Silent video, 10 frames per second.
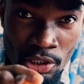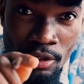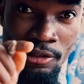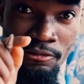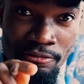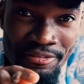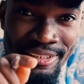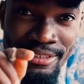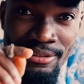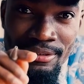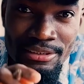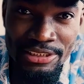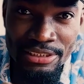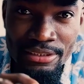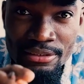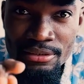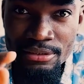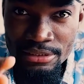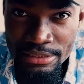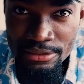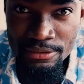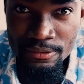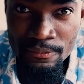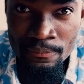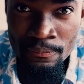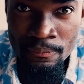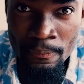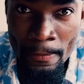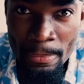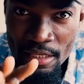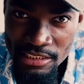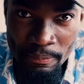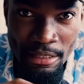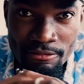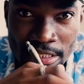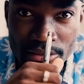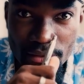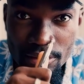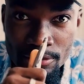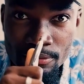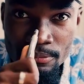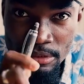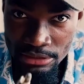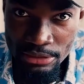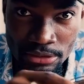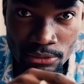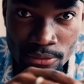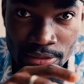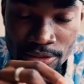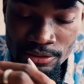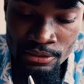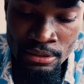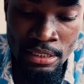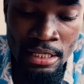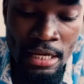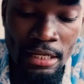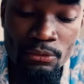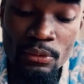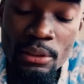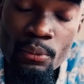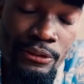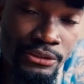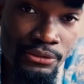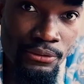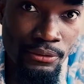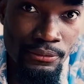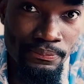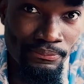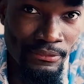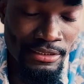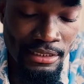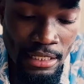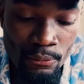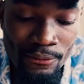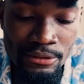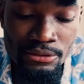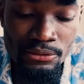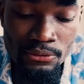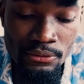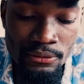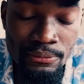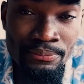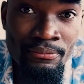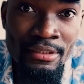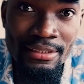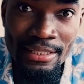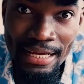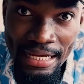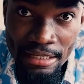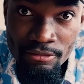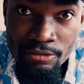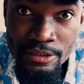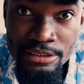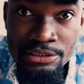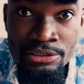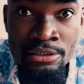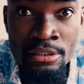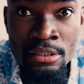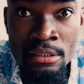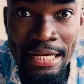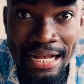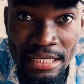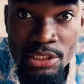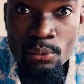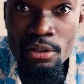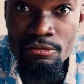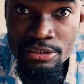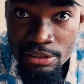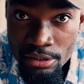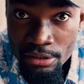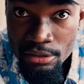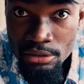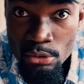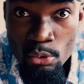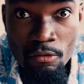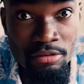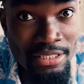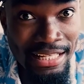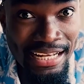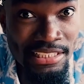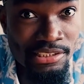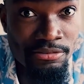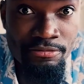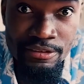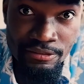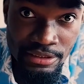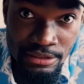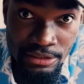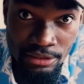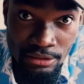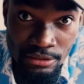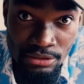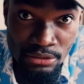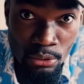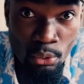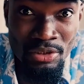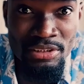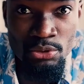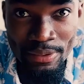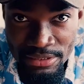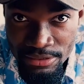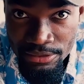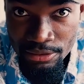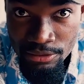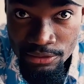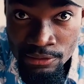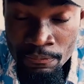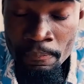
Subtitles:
called VGT. It's by Vanguard, and you can Google this. And what I want you to Google is that I want you to Google the average annual return over the last 15 years or 20 years.